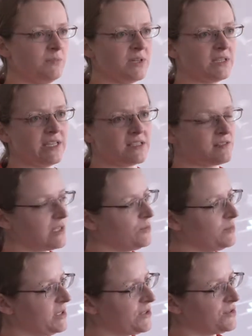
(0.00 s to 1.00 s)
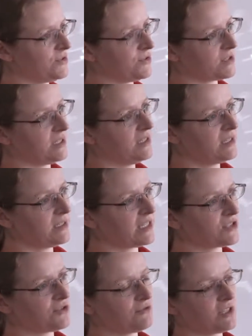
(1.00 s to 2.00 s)
but next thing we'll be introducing
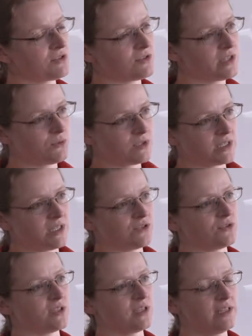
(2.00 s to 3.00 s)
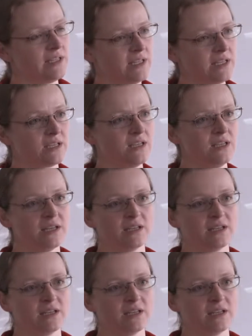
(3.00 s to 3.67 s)
next-generation sequencing into the clinic,